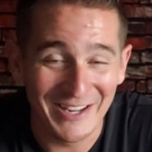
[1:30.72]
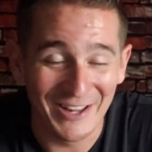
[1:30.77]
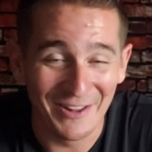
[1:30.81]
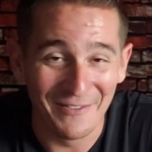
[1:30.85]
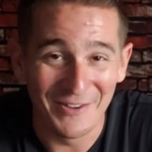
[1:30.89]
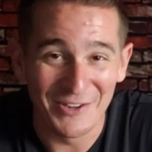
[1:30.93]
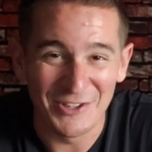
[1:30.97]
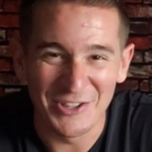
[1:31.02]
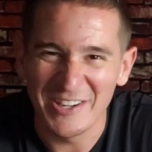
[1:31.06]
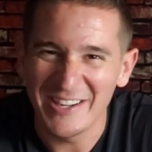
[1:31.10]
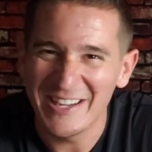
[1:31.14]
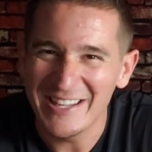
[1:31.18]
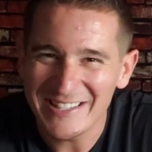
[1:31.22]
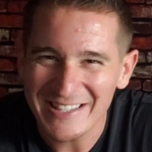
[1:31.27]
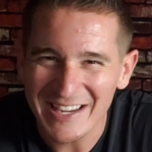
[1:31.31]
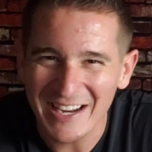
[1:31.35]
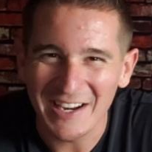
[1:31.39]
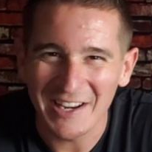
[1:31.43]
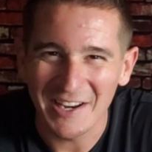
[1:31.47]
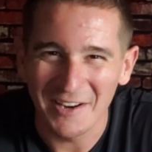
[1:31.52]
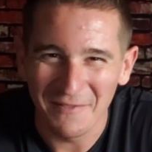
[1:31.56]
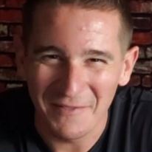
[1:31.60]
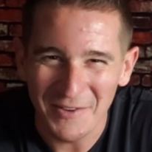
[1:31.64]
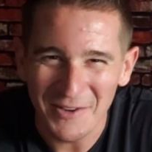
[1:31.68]
television, it's
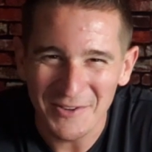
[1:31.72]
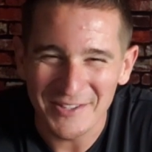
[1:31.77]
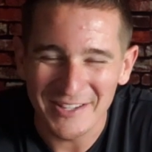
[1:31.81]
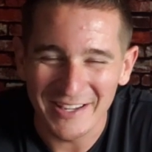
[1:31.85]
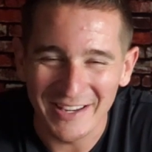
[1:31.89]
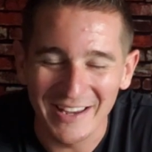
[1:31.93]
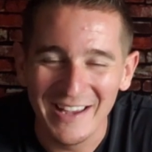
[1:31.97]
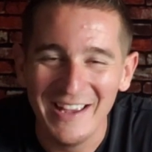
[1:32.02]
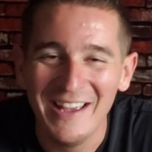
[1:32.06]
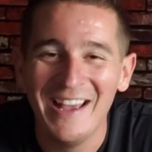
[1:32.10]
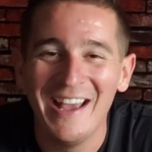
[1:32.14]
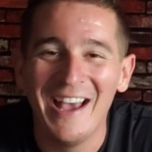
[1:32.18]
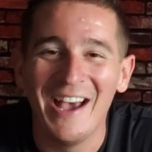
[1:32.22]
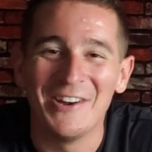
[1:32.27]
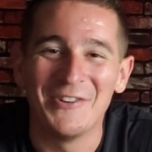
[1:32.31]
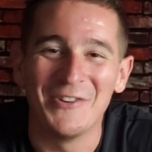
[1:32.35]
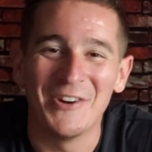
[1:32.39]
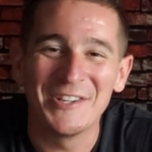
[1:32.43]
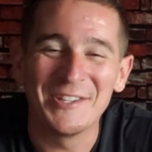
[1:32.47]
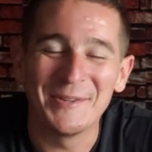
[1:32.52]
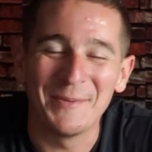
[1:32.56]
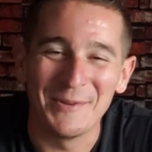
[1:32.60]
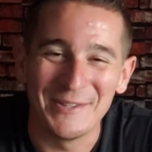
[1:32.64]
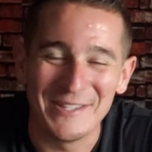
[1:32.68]
kind of confusing,
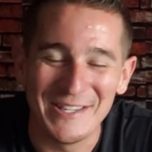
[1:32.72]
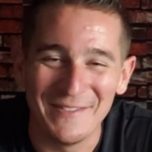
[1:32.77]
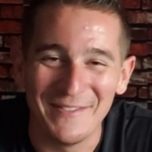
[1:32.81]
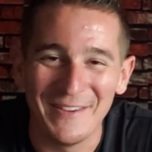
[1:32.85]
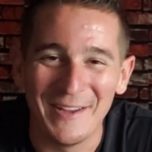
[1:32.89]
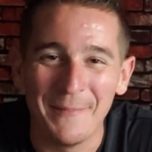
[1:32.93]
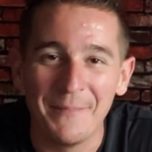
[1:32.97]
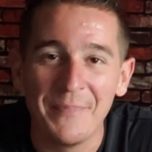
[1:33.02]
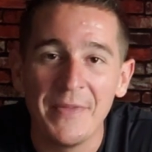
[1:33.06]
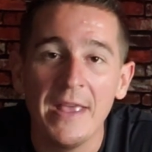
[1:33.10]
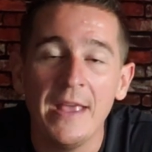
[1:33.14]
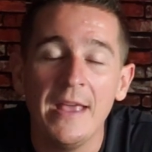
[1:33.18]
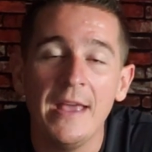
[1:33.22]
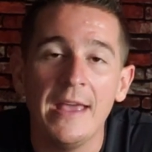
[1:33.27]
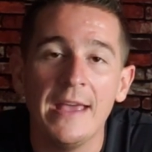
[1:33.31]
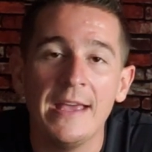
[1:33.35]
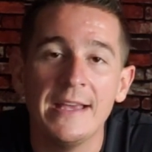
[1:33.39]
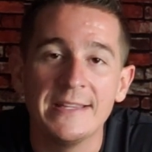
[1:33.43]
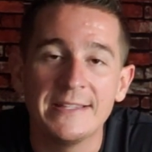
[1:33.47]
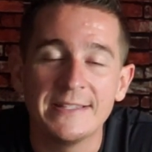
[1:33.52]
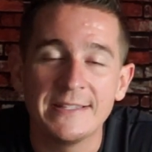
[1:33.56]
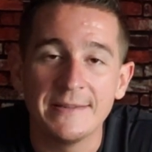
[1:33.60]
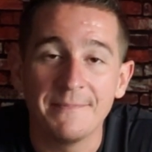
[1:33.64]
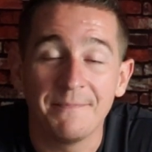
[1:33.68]
addressable TV,
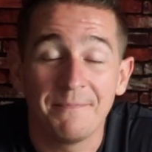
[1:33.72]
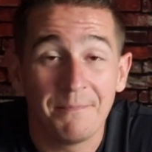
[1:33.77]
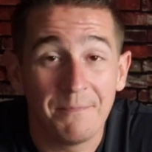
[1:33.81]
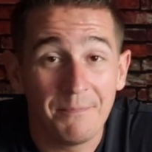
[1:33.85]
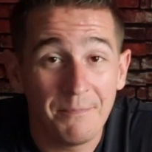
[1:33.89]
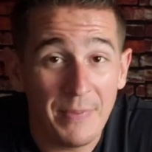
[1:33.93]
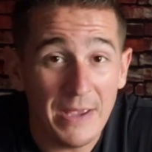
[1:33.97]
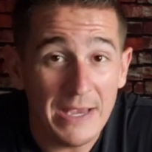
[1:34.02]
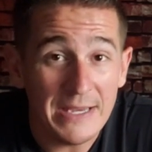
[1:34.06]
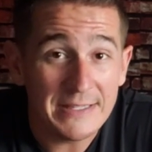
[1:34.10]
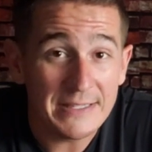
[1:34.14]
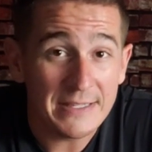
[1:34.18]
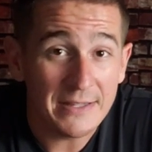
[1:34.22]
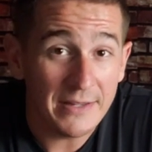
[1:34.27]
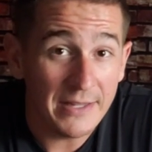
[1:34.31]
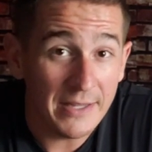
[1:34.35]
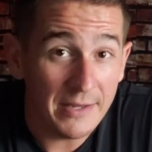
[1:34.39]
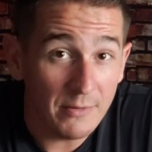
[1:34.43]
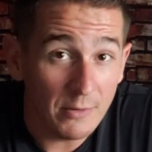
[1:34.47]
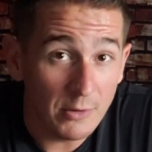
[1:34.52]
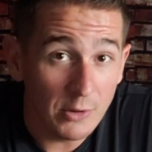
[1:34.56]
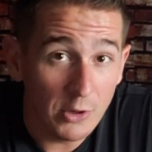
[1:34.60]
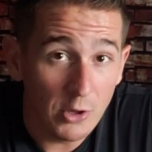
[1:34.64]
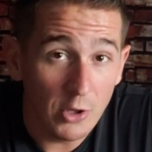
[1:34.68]
is
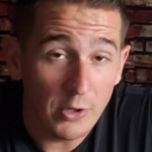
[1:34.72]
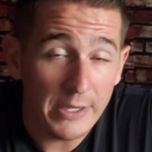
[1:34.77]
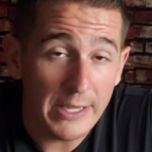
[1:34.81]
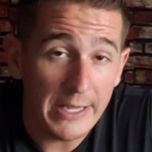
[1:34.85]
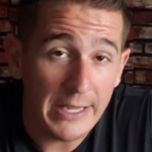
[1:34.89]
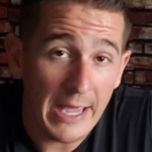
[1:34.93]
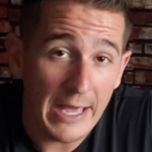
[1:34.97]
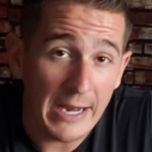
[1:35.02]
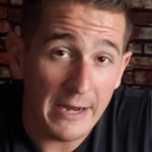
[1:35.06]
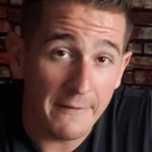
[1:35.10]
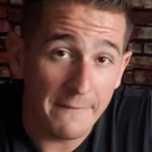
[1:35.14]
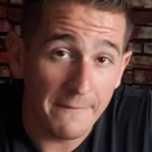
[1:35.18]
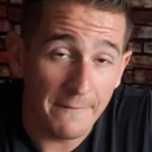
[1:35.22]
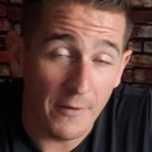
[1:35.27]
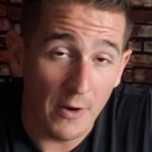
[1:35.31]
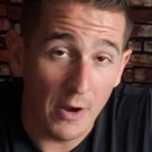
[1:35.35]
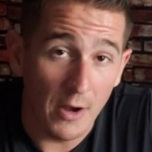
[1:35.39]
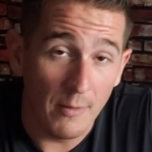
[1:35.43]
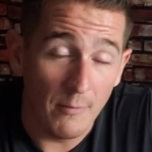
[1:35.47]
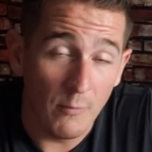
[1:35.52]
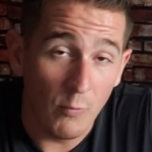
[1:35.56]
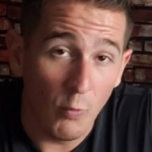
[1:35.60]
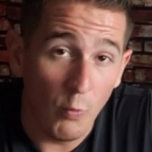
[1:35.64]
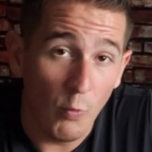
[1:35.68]
basically looking at it
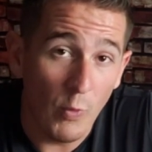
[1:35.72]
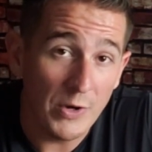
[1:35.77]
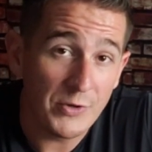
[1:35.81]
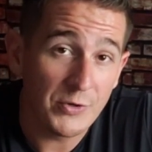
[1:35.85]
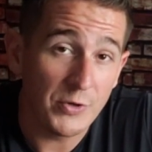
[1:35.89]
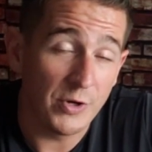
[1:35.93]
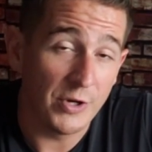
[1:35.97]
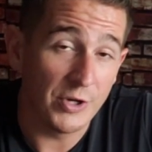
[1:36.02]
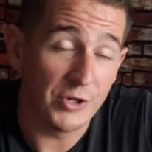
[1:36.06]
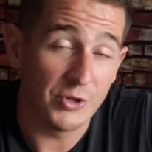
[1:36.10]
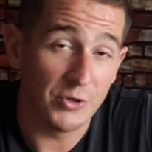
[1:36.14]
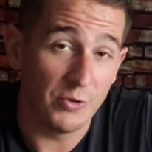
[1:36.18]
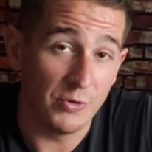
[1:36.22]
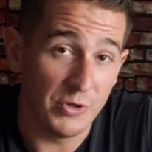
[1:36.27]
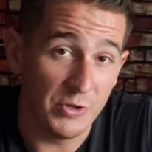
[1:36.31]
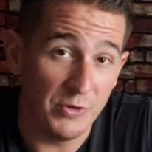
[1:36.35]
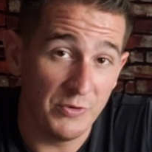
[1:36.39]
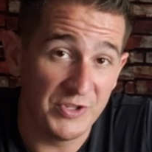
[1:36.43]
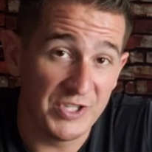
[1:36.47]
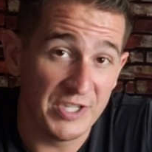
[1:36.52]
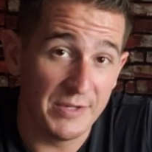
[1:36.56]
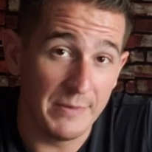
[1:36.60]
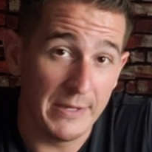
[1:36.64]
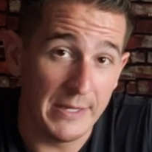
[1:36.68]
from what traditional
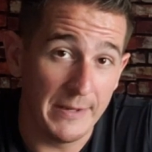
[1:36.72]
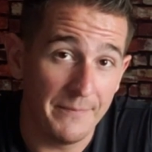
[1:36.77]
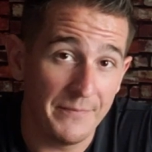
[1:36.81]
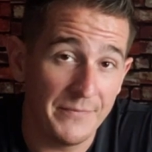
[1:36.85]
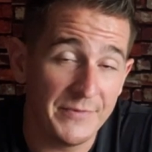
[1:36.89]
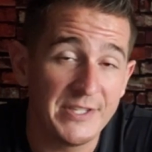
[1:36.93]
used to be.